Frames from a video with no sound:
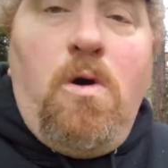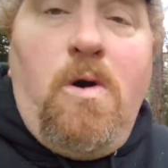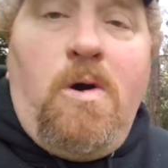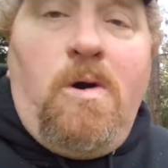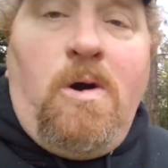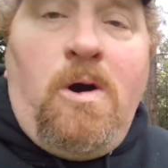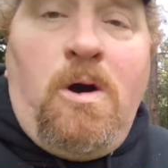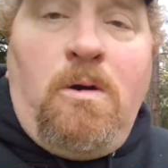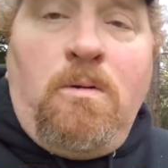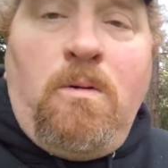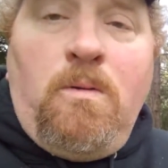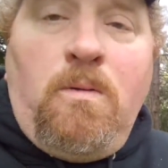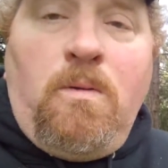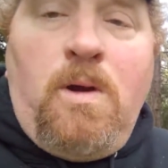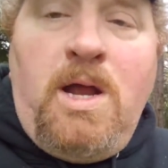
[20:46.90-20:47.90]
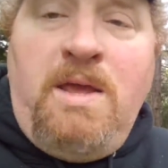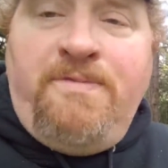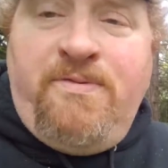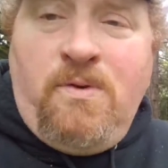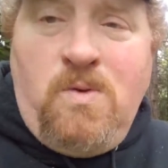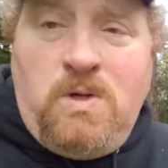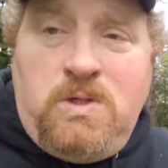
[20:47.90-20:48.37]
alrighty,
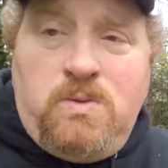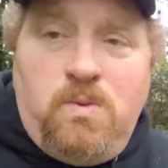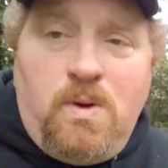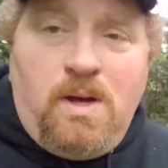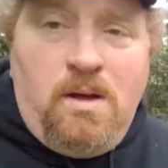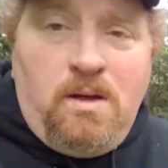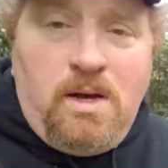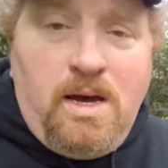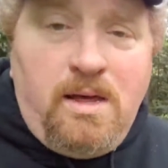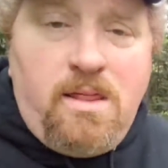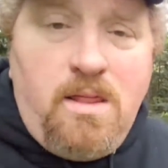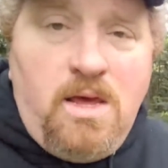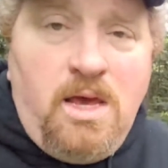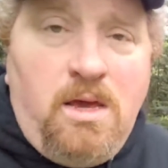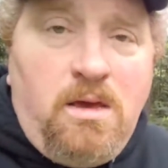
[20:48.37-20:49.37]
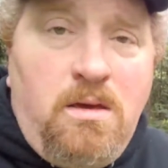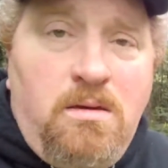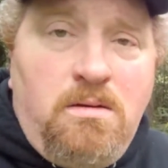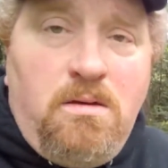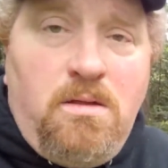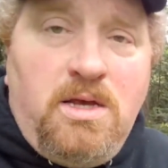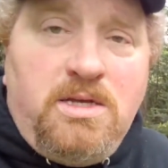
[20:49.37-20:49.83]
folks. Well, I think,
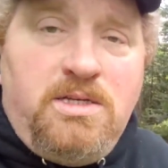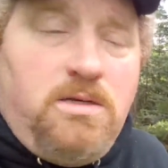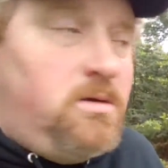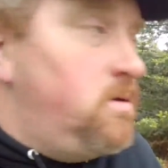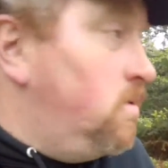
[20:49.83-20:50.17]
unless